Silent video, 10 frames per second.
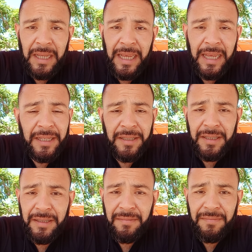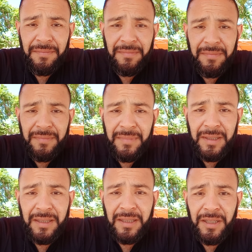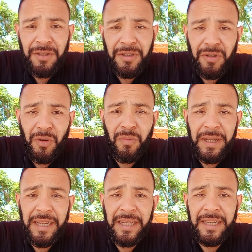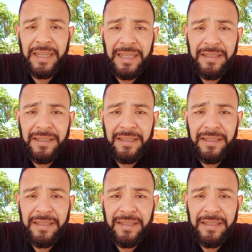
And there's no way to